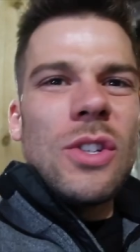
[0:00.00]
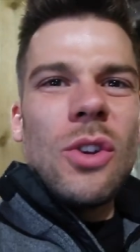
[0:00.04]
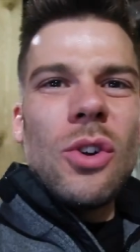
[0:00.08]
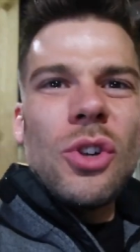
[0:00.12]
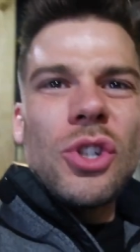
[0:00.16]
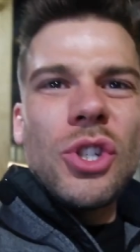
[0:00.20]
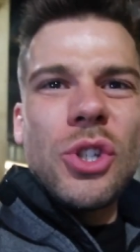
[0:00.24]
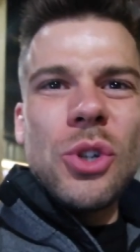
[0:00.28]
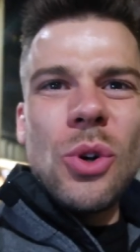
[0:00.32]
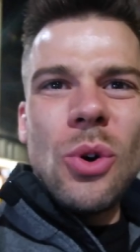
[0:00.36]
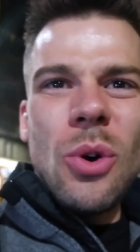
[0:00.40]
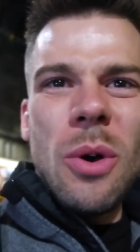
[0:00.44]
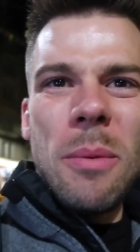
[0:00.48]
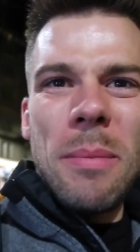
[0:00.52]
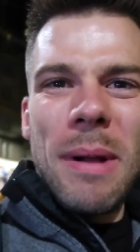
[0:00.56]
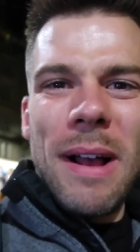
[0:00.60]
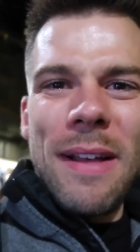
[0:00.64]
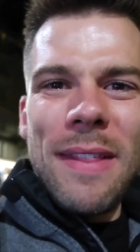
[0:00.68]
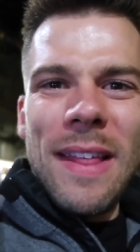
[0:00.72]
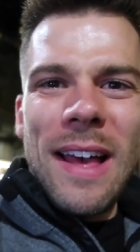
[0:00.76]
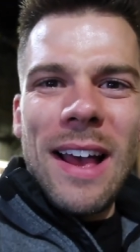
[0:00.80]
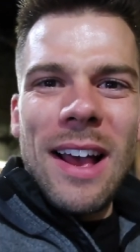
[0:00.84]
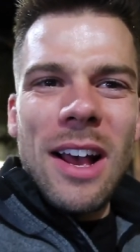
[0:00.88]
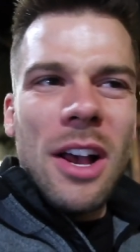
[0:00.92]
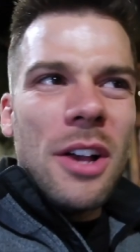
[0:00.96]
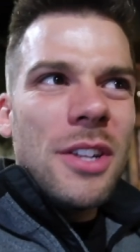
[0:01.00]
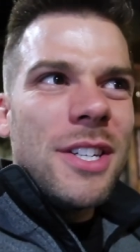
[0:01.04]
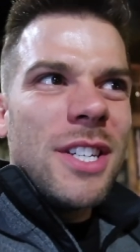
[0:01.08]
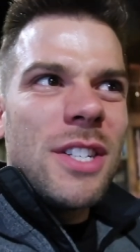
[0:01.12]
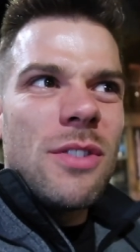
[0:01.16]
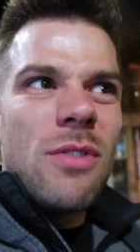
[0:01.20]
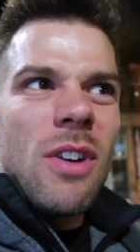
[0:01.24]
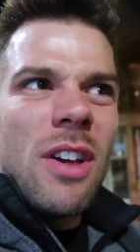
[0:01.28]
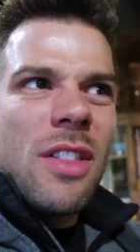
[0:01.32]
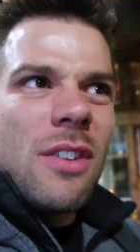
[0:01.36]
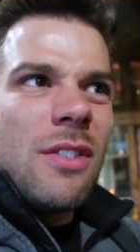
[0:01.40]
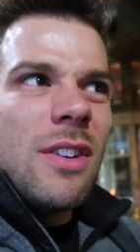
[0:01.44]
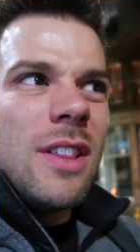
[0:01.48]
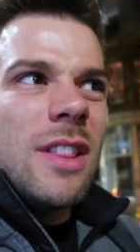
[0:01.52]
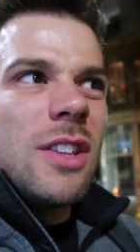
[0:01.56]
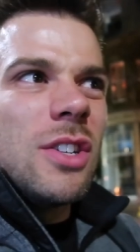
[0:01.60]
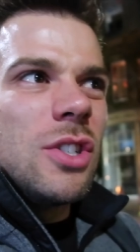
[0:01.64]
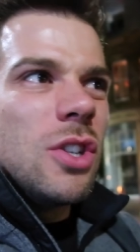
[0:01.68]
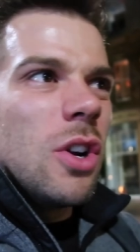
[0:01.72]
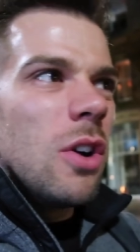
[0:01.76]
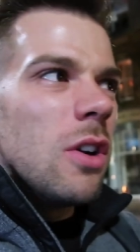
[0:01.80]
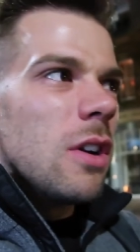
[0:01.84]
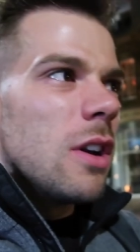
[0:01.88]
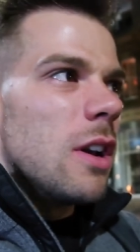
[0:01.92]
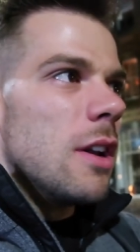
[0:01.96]
Not sure about that. I'd just rather eat the
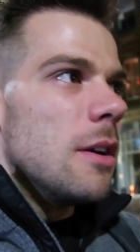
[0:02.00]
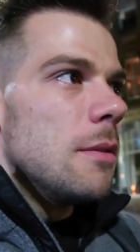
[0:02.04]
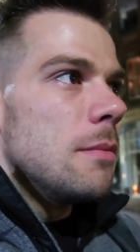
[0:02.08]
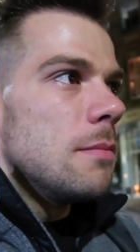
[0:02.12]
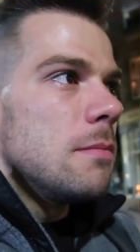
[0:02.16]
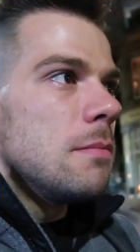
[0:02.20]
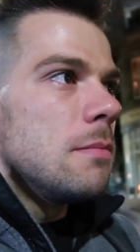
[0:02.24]
chocolate.